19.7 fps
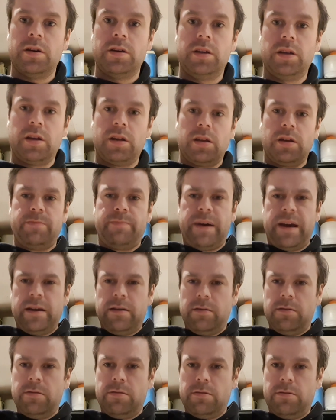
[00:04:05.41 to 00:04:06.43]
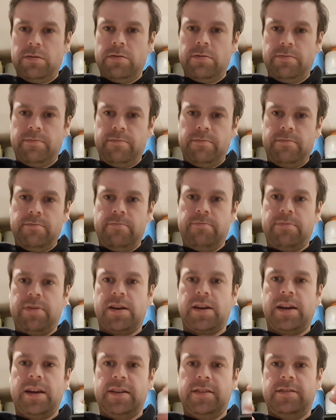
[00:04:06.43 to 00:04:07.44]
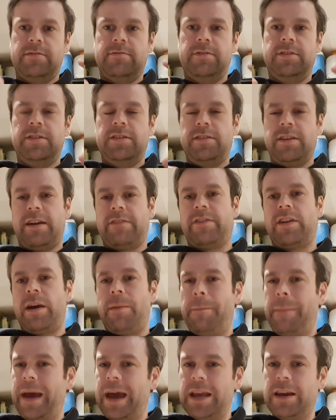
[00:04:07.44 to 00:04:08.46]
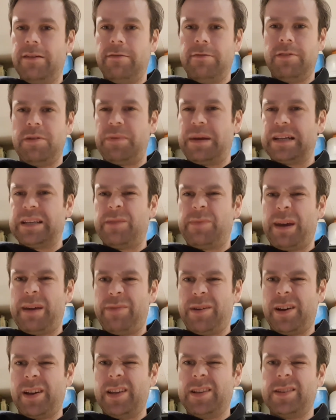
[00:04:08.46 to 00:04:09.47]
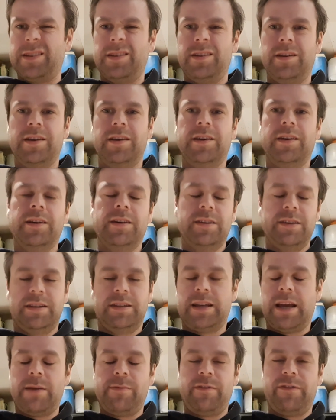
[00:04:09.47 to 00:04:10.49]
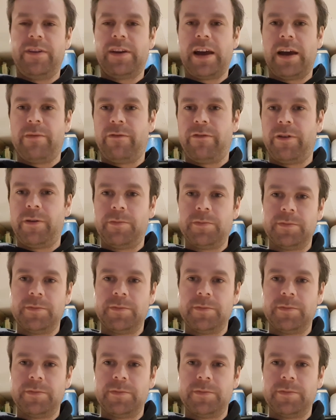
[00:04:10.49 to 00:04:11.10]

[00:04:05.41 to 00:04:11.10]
you know, those pale buckets which you have like paint, plastic paint buckets. Same if you get them from